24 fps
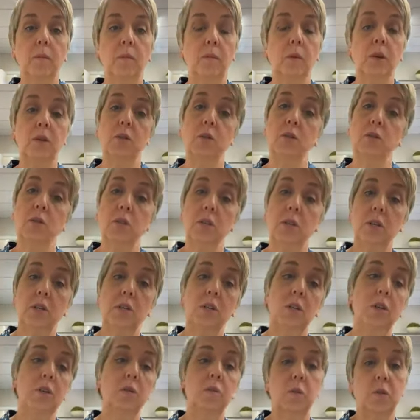what you
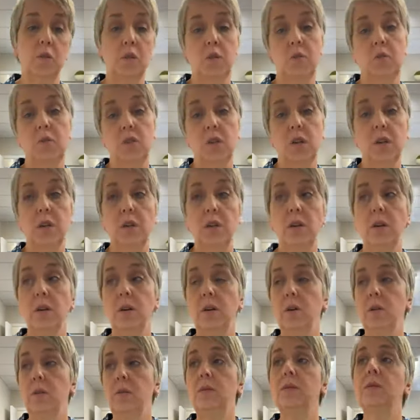should use, what you shouldn't
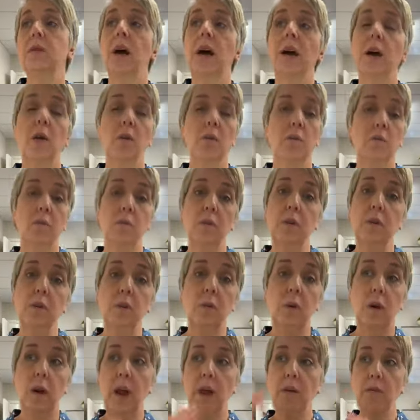use. I go
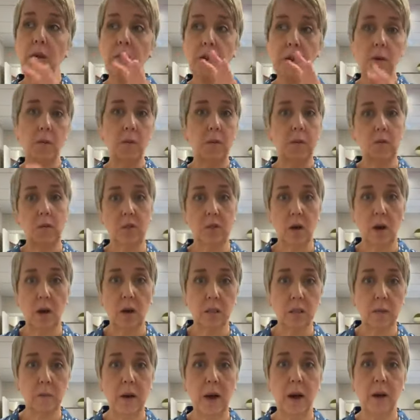through everything we just
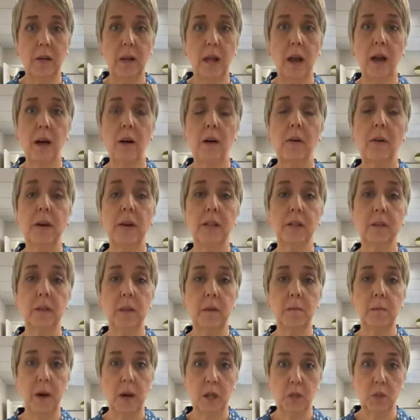talked about now. It's
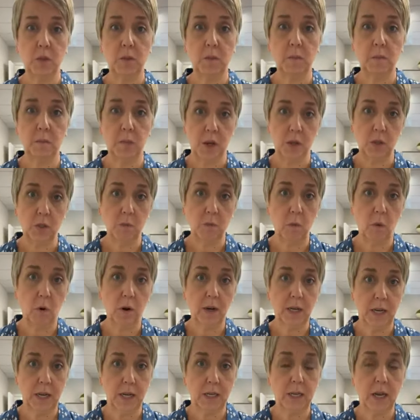in much, much more
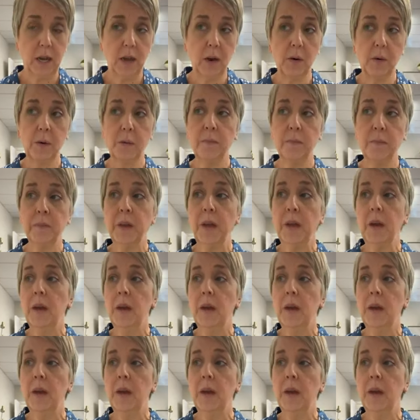detail.